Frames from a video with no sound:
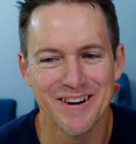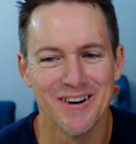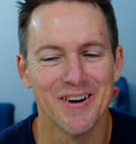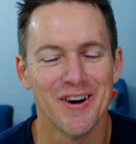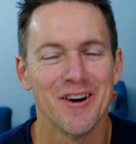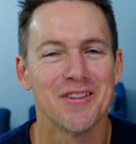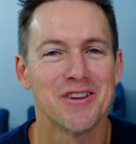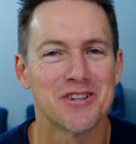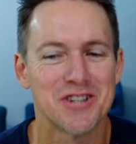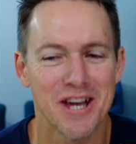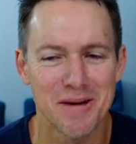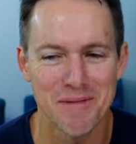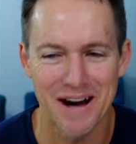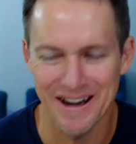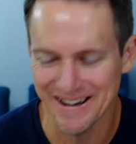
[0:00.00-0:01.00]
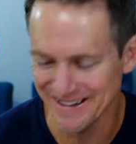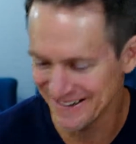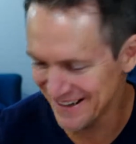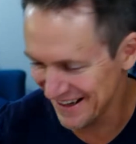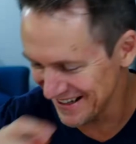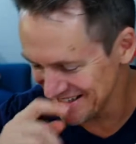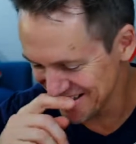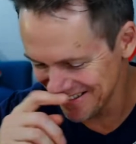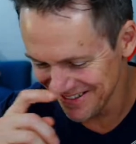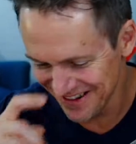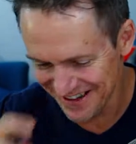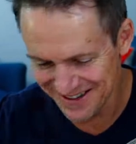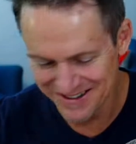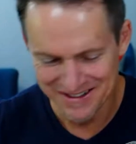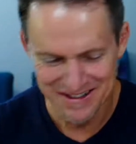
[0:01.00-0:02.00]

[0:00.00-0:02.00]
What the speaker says: on the share market, Alison, right?